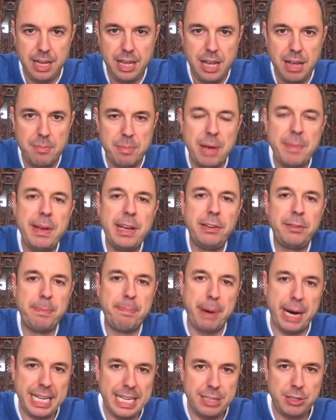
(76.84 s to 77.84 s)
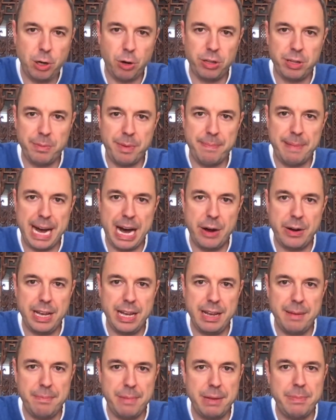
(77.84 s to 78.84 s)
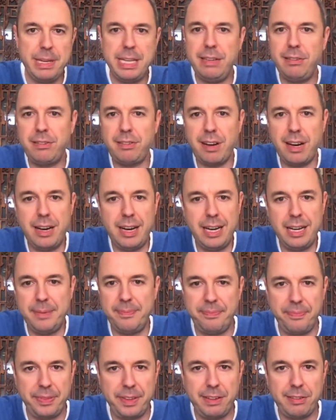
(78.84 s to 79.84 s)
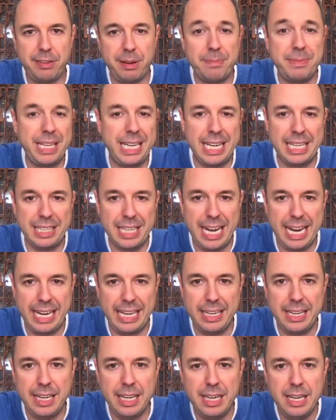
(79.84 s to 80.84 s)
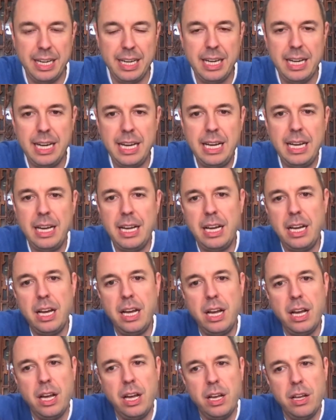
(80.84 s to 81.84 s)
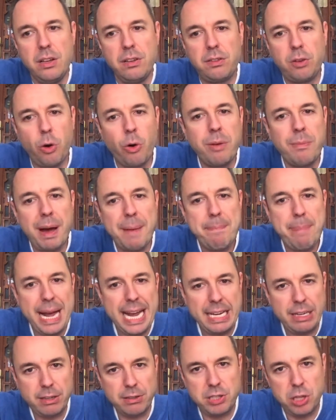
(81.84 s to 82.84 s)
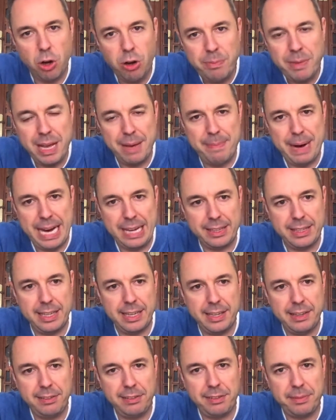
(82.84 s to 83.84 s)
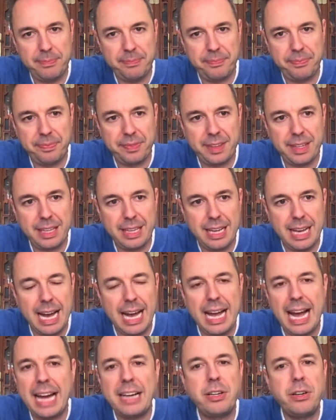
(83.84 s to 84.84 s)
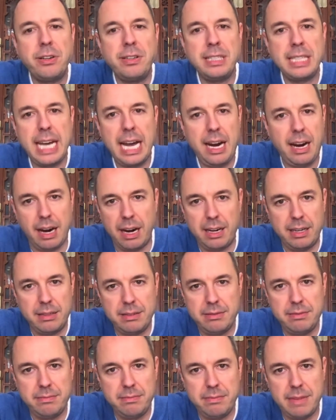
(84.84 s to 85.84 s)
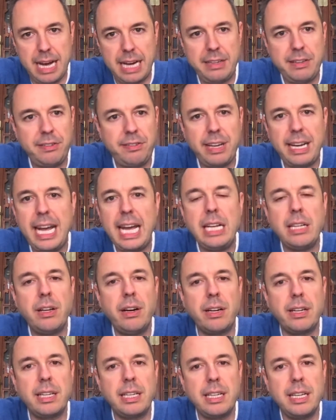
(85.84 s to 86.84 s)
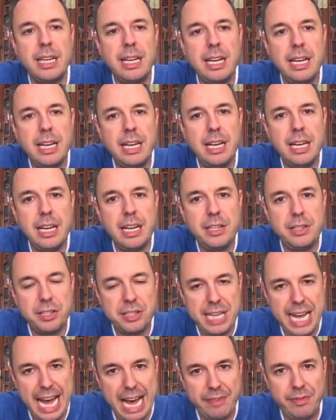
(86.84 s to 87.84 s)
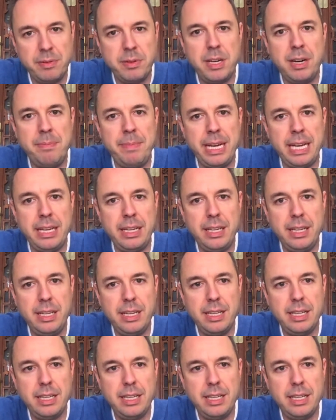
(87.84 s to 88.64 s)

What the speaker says: Maybe his buddy told him about it. Maybe he saw it something online. So when my banker told me about this, I couldn't care. I just said, hey, look, just have him come in